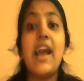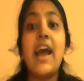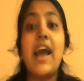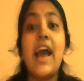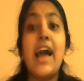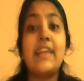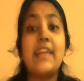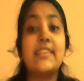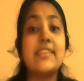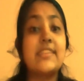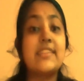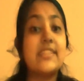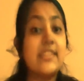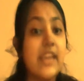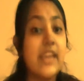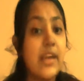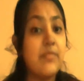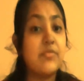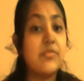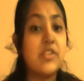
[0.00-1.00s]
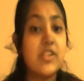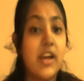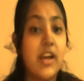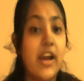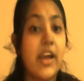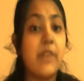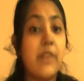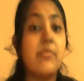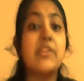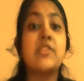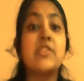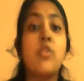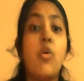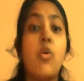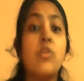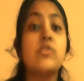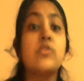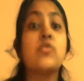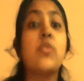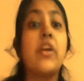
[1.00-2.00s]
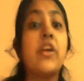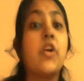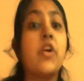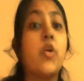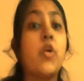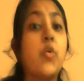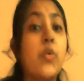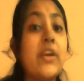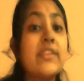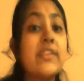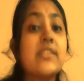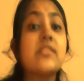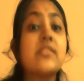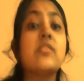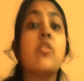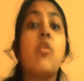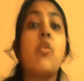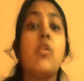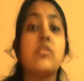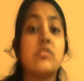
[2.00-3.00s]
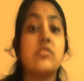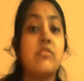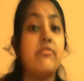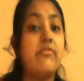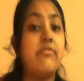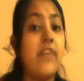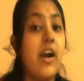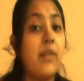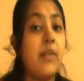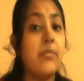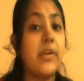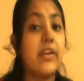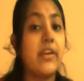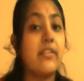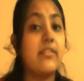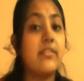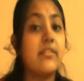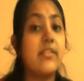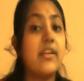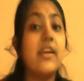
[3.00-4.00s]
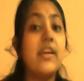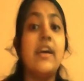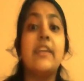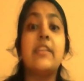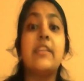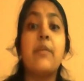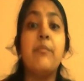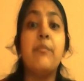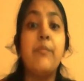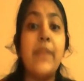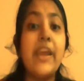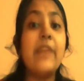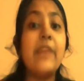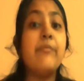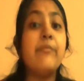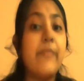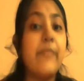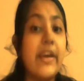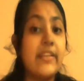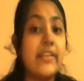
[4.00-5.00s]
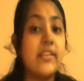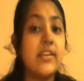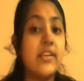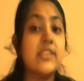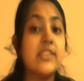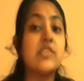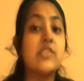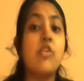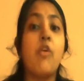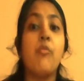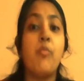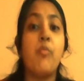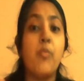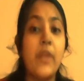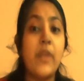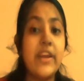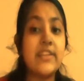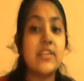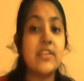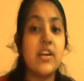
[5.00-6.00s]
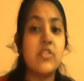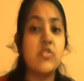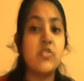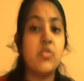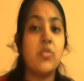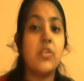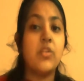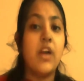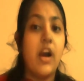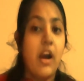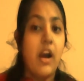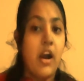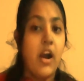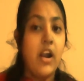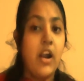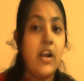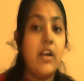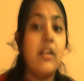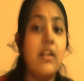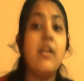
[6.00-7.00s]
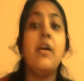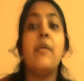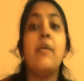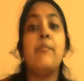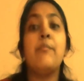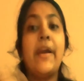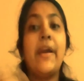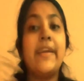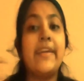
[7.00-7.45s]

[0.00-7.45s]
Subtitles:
At the same time, it also increases the cost of farming. The main methods of weed control are by